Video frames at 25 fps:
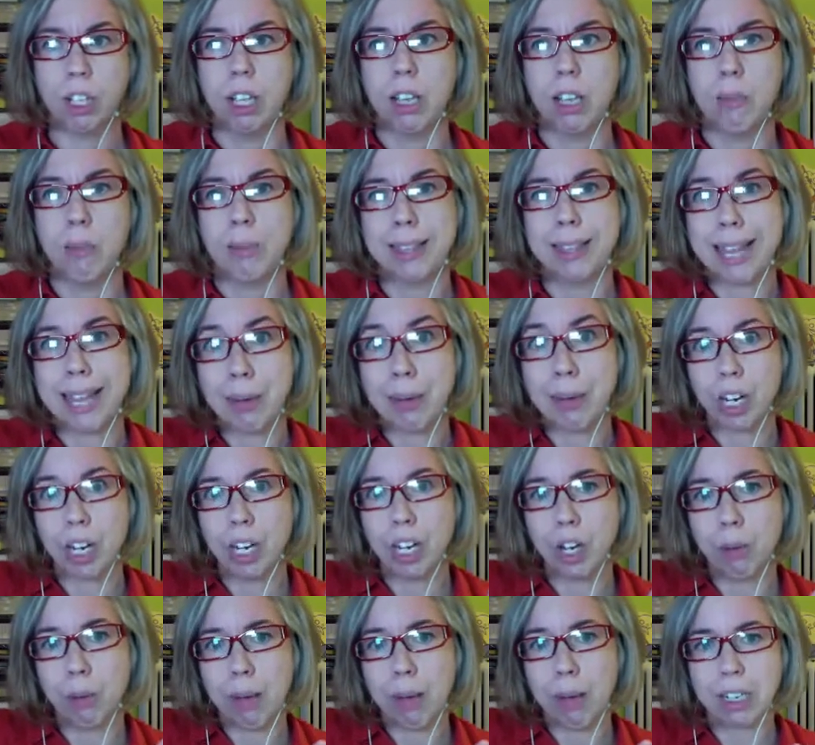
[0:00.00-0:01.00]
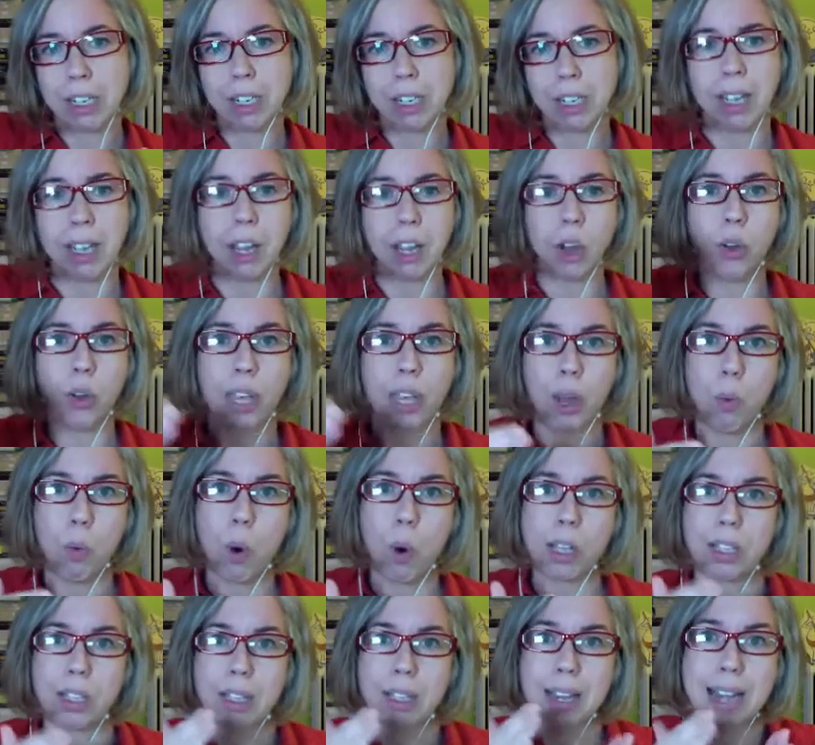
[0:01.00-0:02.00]
But then we're going to go back to like, okay,
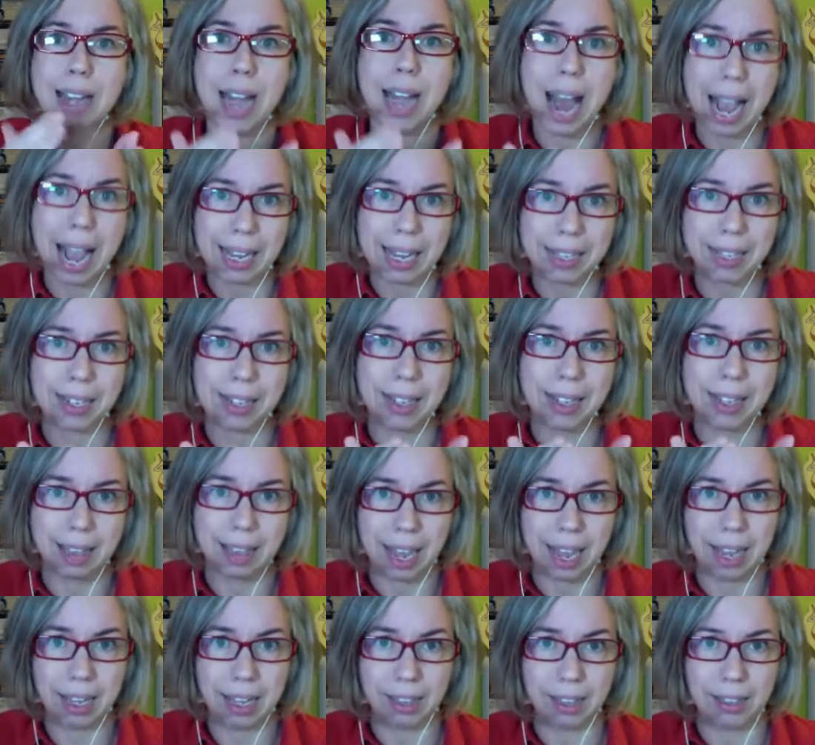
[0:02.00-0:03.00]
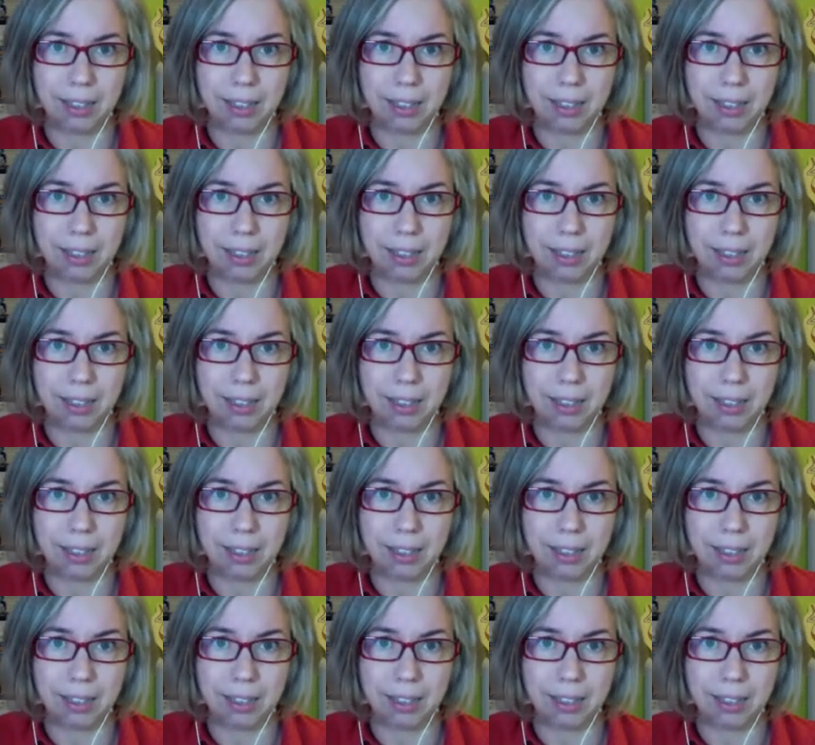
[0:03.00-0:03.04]
what's the next thing?